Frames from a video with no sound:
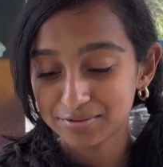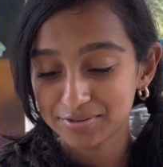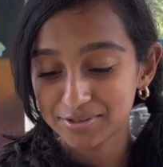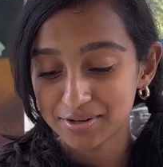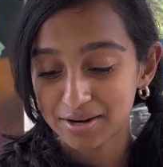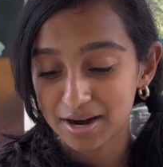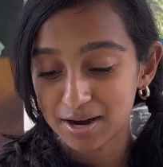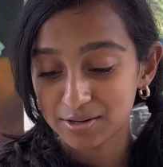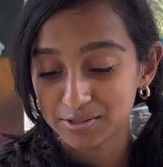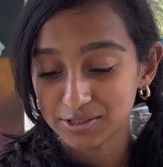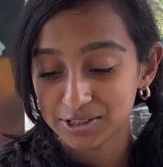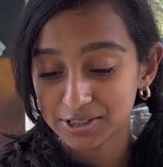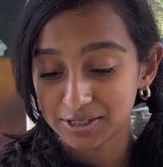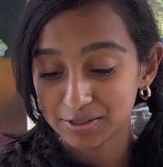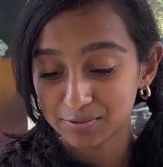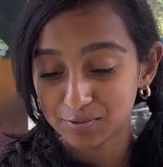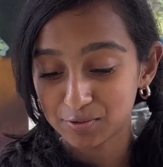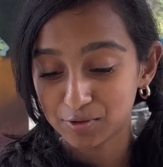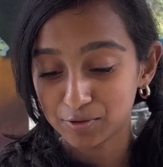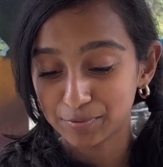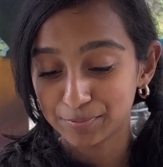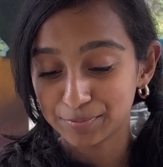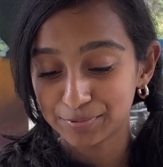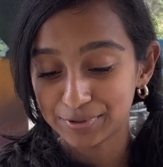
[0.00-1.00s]
know how to
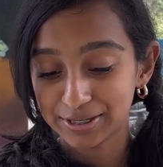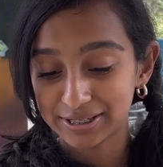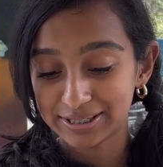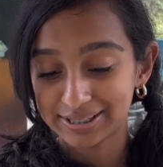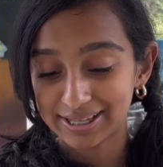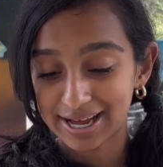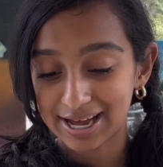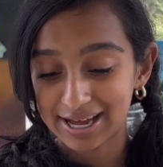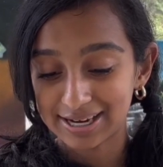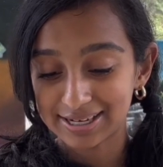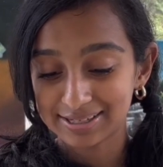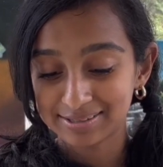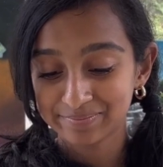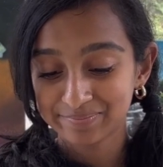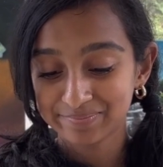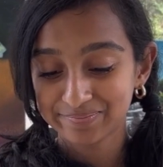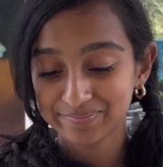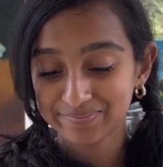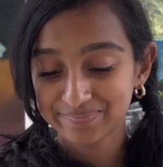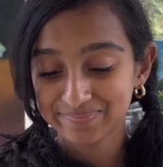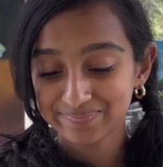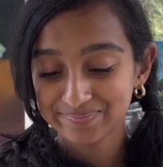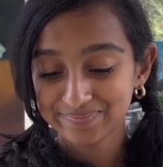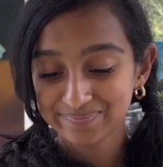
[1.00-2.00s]
incorporate that.
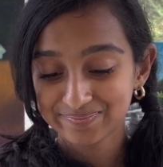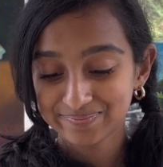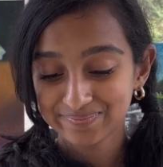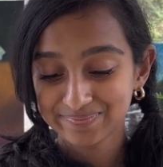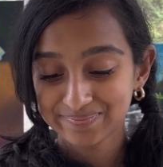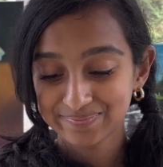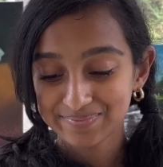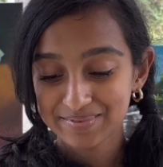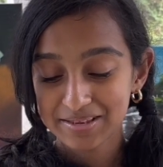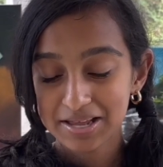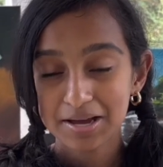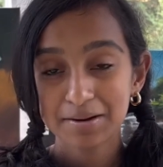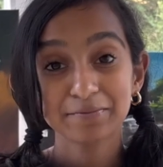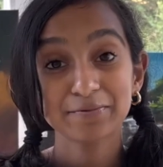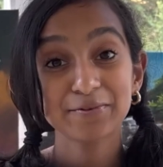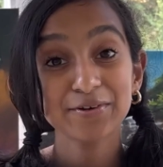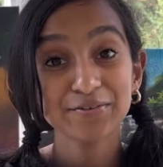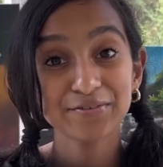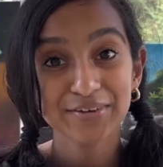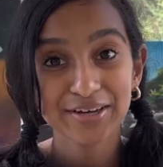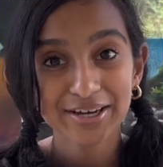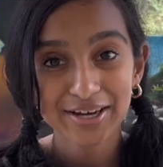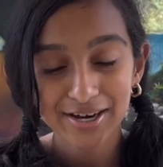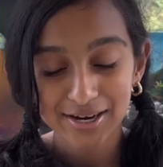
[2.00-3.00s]
We'll
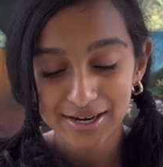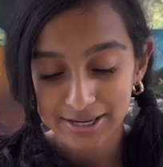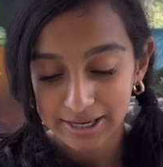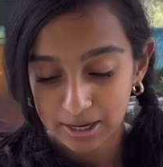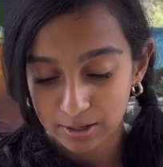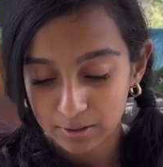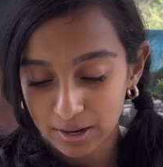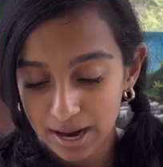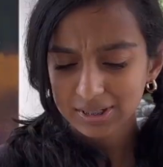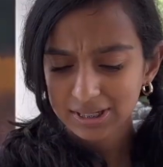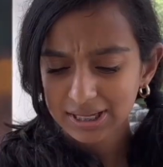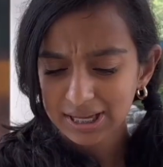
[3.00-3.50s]
figure it out.